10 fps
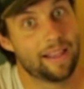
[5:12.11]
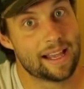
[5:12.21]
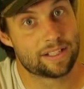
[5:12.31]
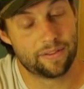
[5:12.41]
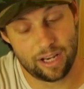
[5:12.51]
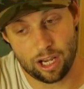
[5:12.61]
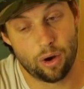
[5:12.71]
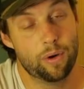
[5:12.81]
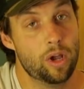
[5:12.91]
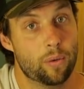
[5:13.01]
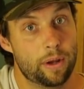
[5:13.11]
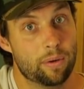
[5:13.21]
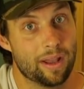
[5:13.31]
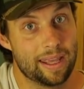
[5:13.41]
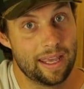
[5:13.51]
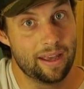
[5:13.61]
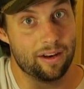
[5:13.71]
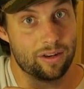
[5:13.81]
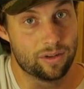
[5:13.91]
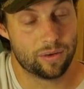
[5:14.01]
last video, we will
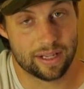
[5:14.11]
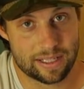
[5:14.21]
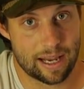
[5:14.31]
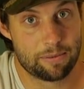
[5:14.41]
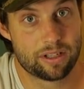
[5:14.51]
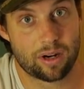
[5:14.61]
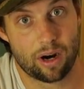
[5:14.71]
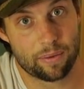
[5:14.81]
again do this same guitar